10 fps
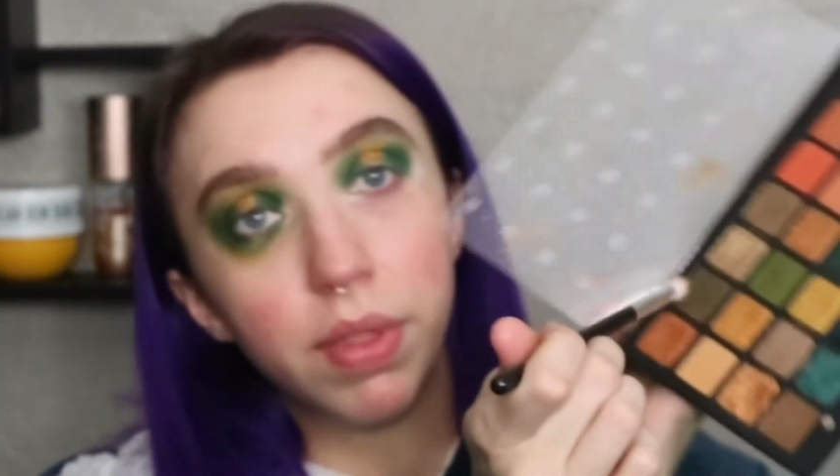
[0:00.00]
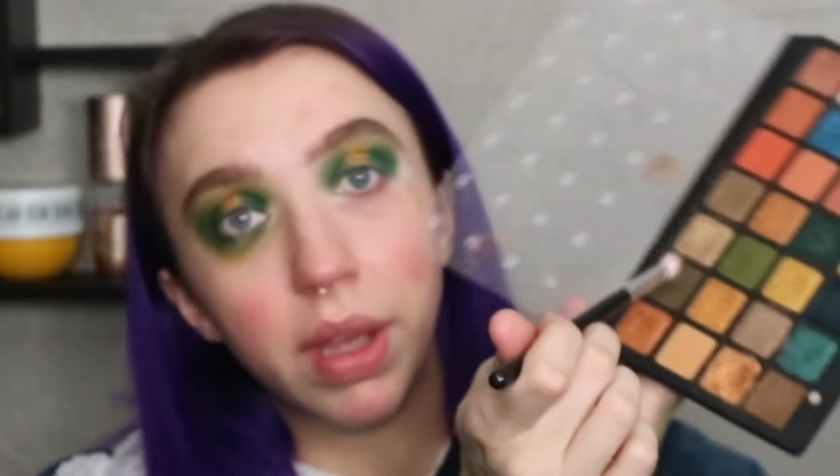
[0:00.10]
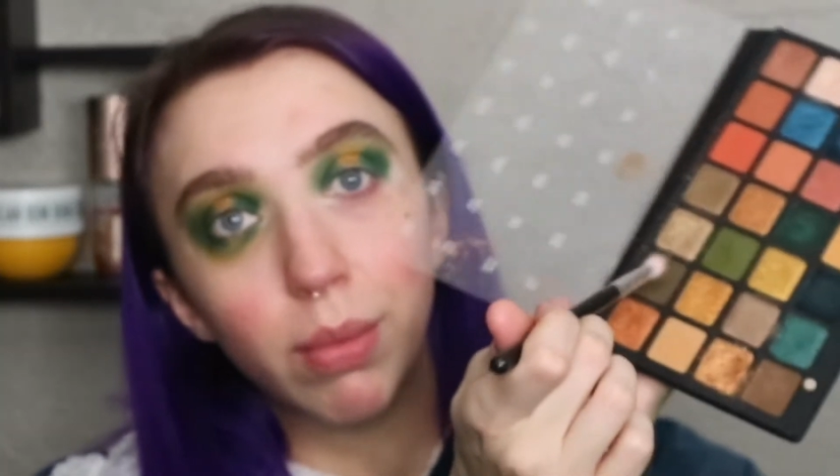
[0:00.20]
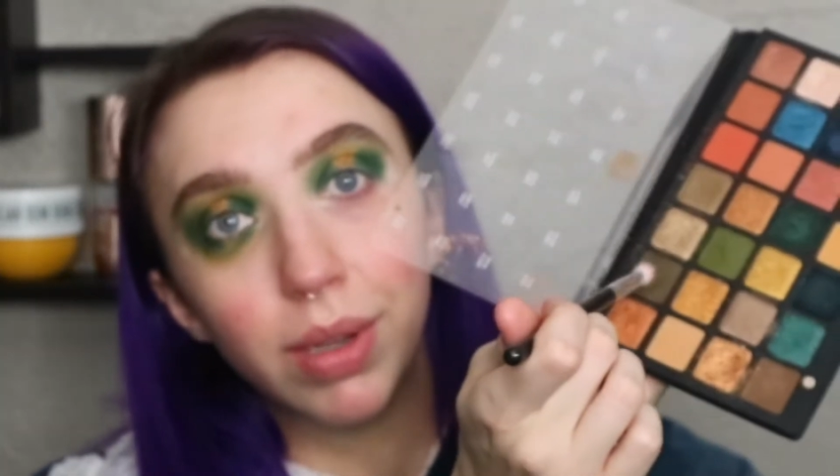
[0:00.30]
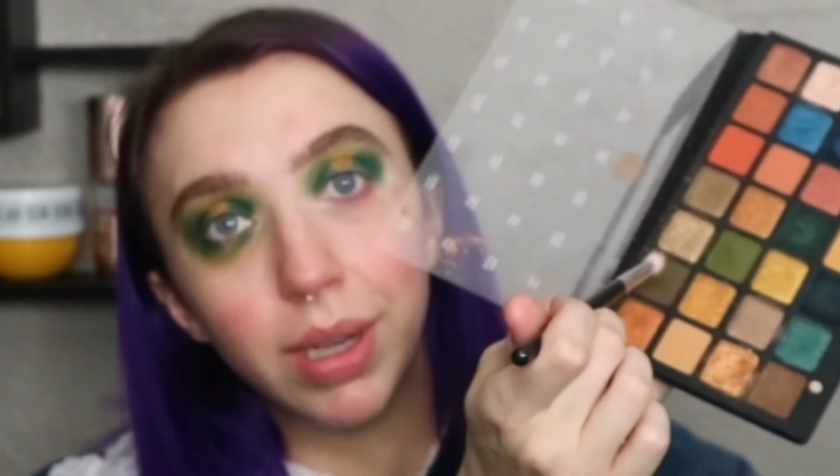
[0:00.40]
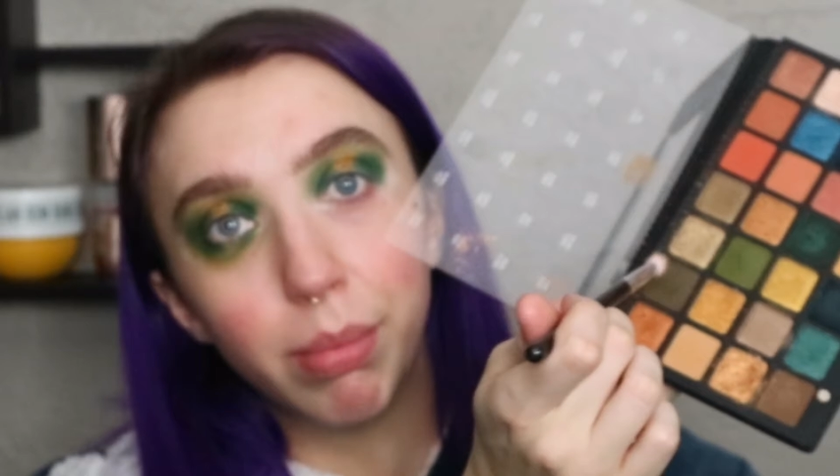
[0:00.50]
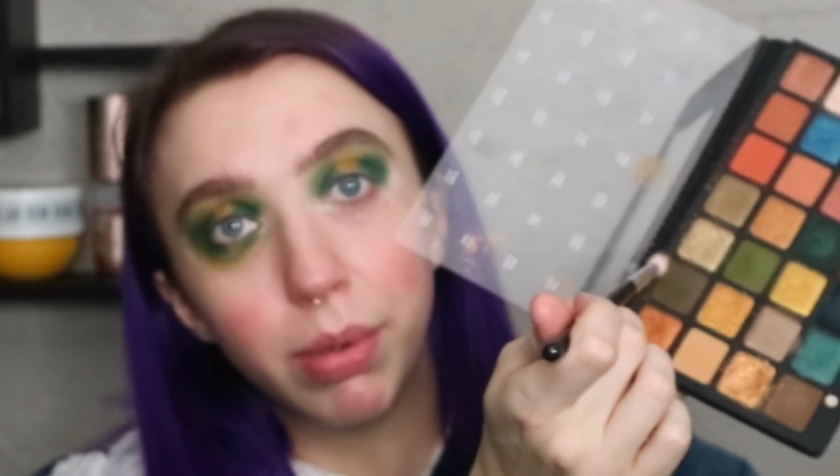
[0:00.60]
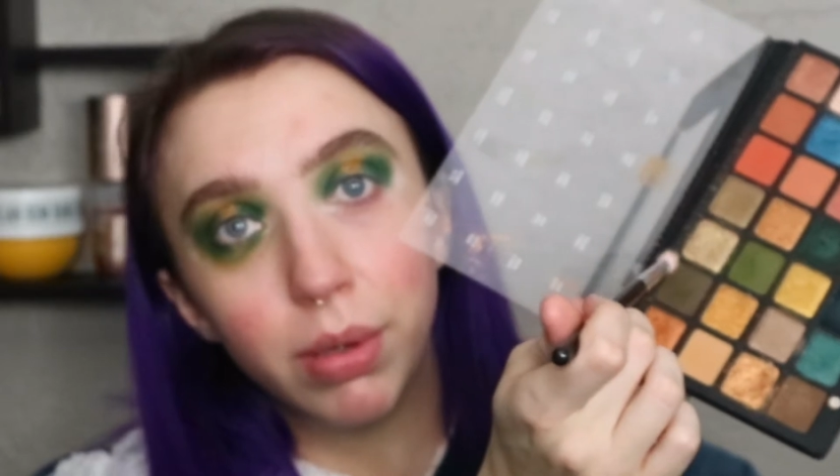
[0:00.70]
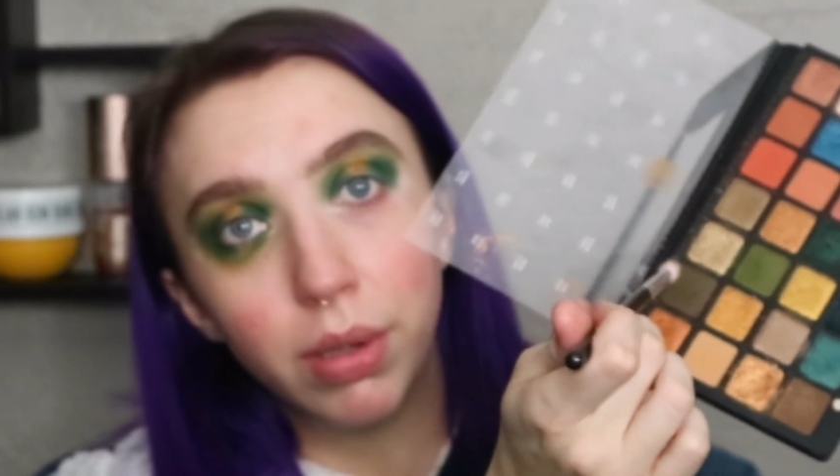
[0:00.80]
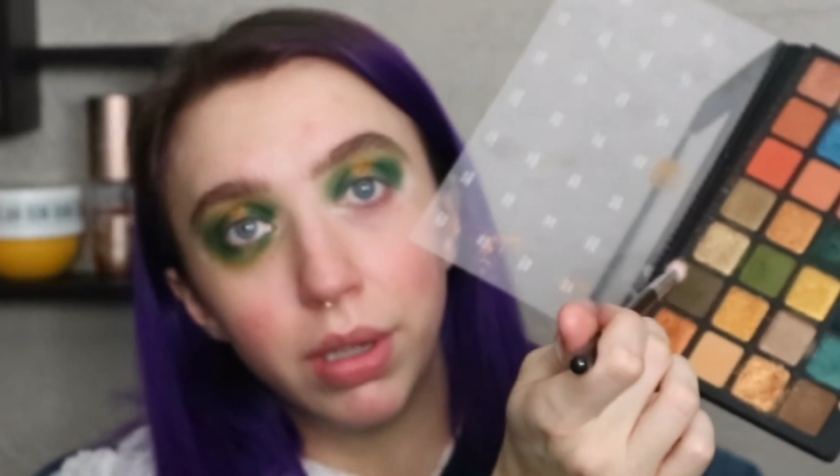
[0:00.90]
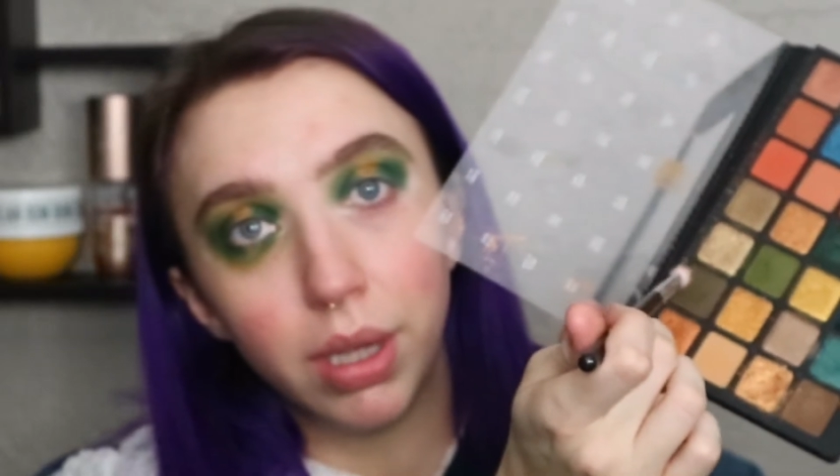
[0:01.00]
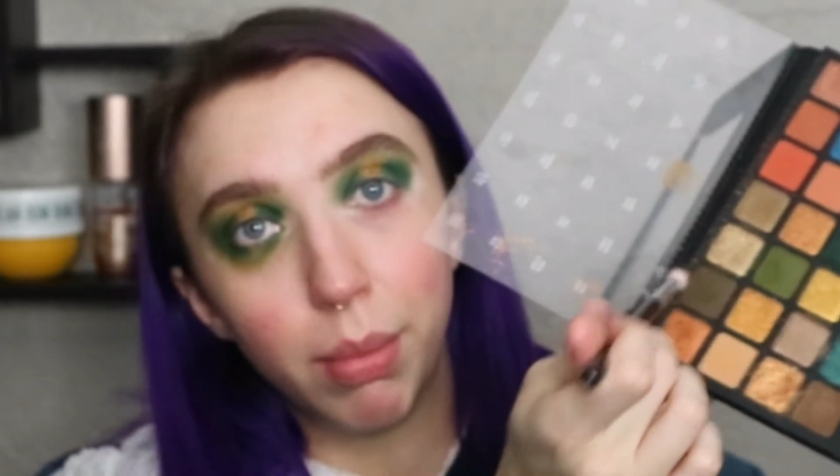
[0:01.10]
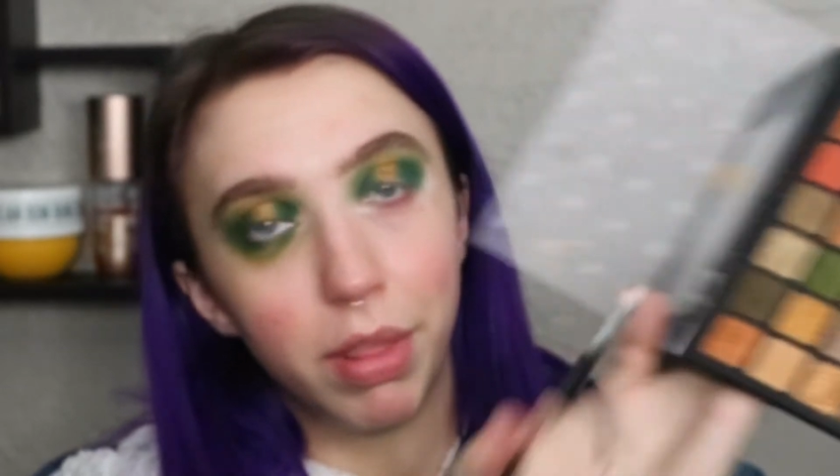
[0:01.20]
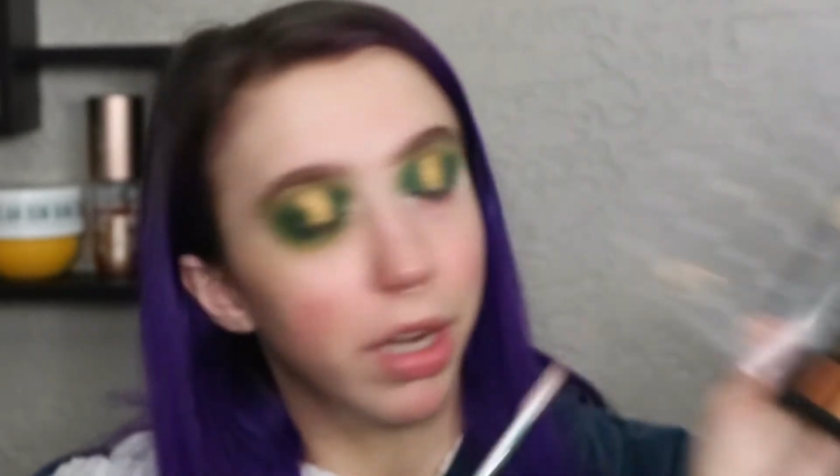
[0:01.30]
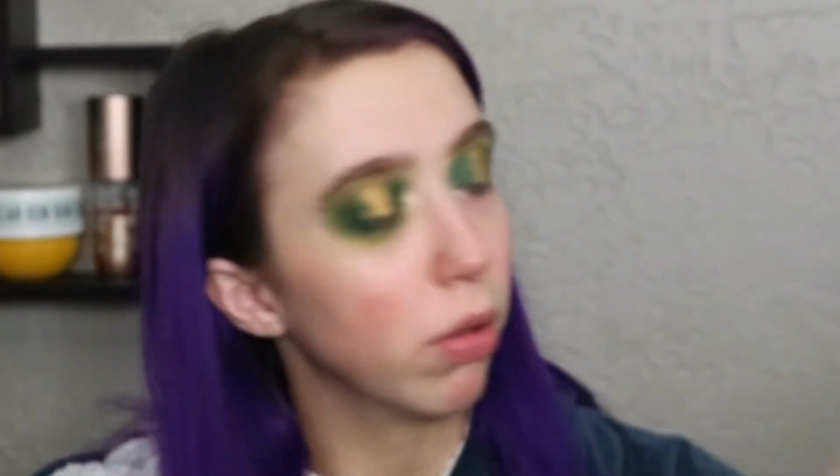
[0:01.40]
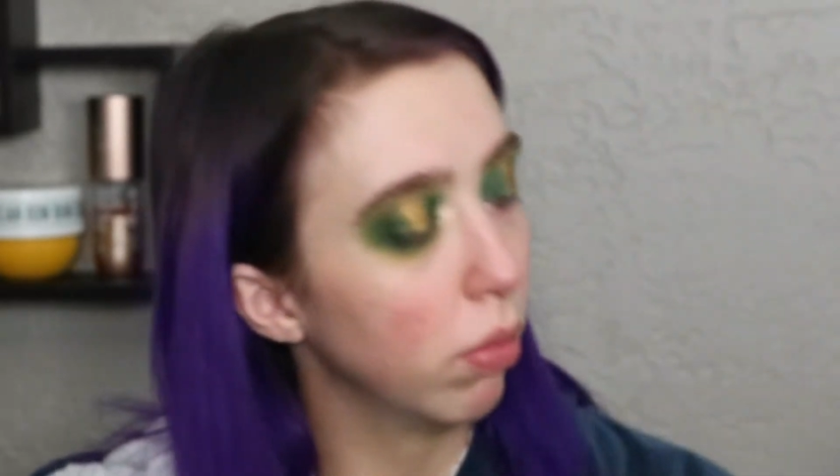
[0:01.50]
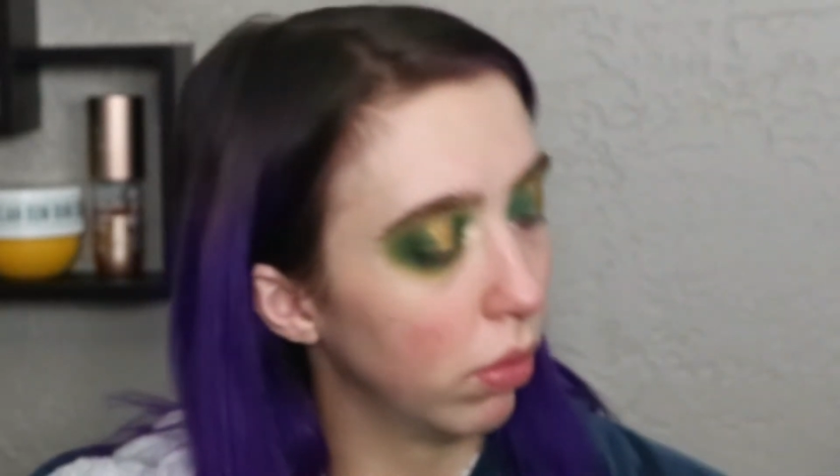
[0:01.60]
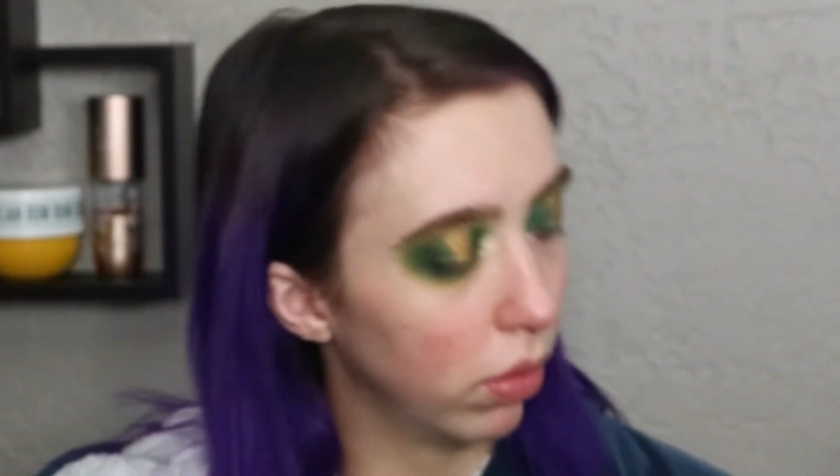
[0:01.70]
that one up there,